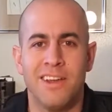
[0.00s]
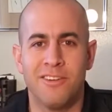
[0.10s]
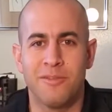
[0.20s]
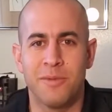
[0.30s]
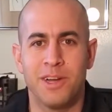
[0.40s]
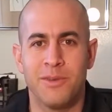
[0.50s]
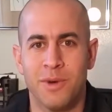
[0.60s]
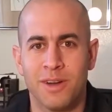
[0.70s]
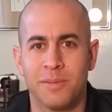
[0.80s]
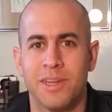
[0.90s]
Hey everybody,
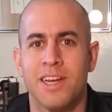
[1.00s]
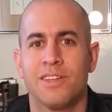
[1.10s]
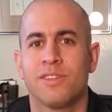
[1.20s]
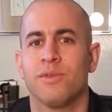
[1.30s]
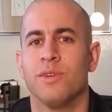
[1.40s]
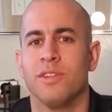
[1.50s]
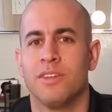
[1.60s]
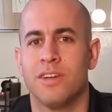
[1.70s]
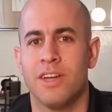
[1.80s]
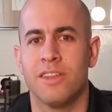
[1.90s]
welcome to Ask a
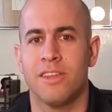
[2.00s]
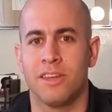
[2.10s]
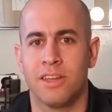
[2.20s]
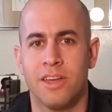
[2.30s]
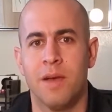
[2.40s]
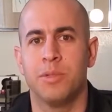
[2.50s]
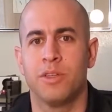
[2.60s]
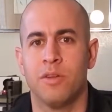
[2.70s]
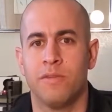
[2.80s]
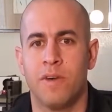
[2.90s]
Realtor Anything,
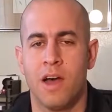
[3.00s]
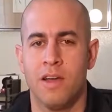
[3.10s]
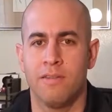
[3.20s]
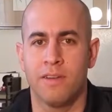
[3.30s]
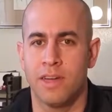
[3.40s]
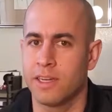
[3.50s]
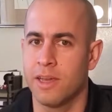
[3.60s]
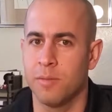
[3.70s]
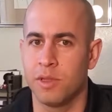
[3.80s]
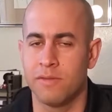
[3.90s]
episode 5. I
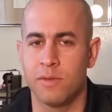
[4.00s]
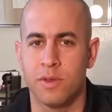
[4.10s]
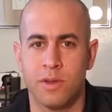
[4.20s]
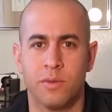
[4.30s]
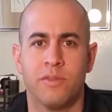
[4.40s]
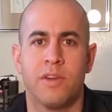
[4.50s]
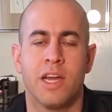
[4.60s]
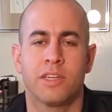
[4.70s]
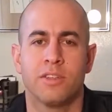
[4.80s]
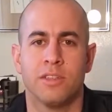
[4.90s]
can't believe uh, we've
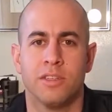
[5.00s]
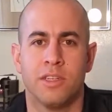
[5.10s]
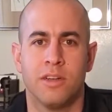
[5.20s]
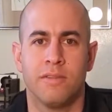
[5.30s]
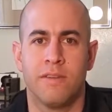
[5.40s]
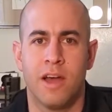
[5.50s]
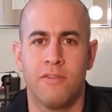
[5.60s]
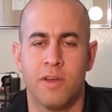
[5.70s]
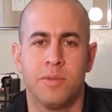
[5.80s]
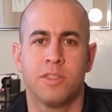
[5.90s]
actually done
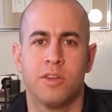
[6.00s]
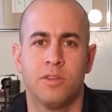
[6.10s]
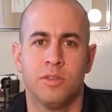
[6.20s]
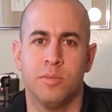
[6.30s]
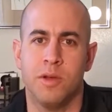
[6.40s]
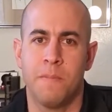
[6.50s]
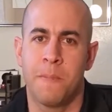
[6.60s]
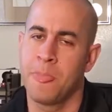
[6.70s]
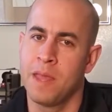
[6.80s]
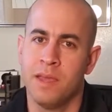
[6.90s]
5 episodes, but
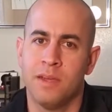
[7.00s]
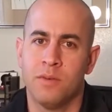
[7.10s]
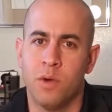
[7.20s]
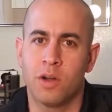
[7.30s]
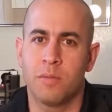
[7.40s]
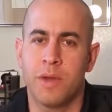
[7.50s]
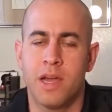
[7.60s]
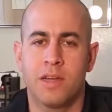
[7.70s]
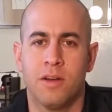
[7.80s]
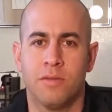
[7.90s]
welcome
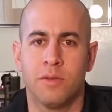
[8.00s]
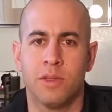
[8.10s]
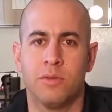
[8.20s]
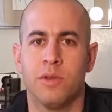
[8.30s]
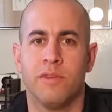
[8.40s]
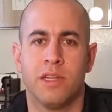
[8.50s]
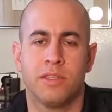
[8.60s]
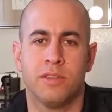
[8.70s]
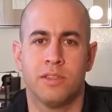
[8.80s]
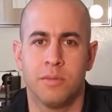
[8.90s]
back. Hopefully we've
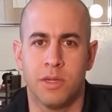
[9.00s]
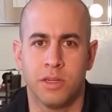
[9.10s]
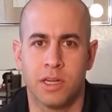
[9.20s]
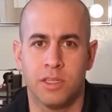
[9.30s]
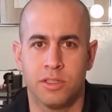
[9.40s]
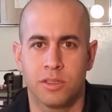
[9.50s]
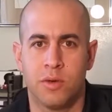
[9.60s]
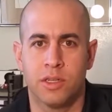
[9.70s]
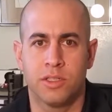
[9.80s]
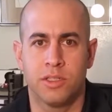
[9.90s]
answered some of your guys'
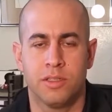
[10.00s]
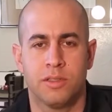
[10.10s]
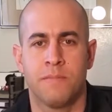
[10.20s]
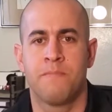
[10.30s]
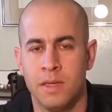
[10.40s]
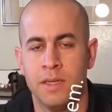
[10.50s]
questions.